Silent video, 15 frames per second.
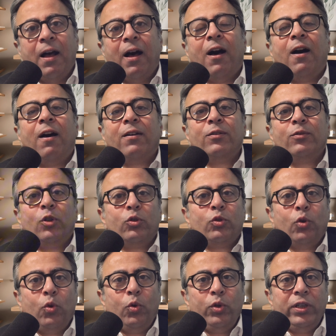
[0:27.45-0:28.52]
are
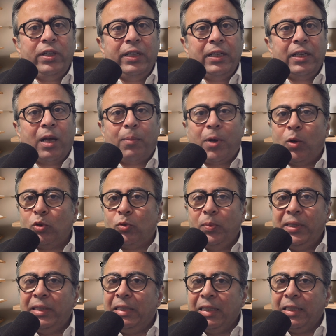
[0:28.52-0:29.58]
not only about
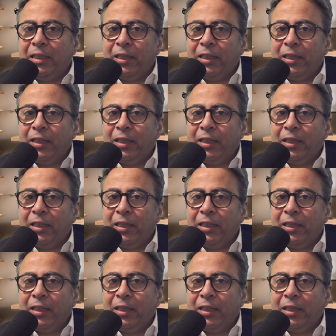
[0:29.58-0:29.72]
building